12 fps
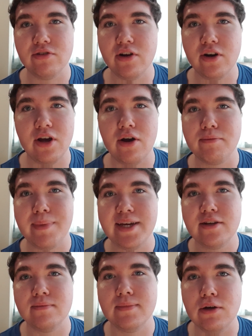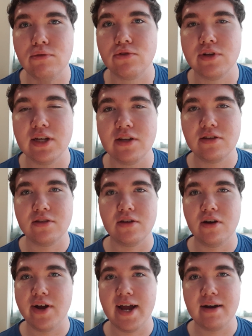and I make some notes on it so
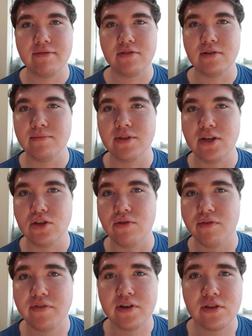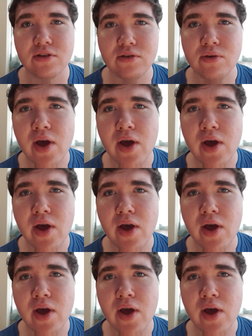that I have something to refer to.